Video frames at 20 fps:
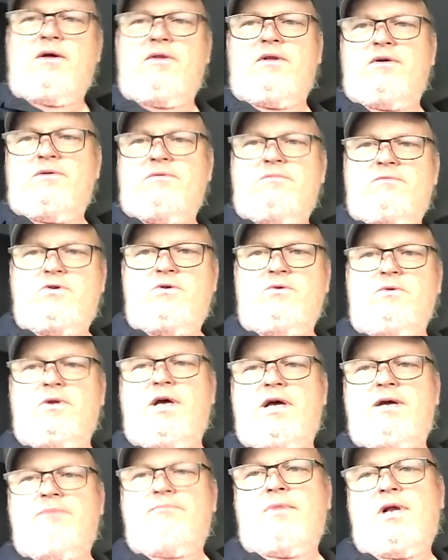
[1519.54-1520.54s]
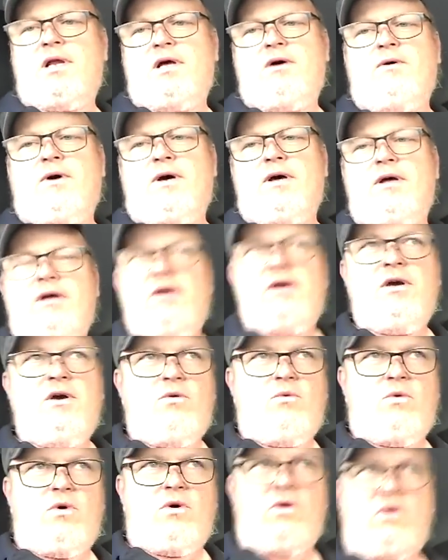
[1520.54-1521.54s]
out laying below it.
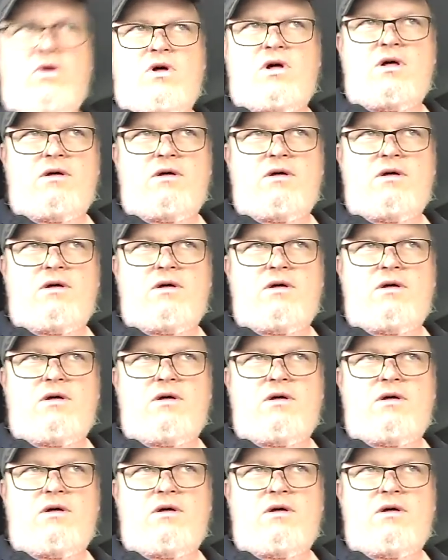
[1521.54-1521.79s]
Well,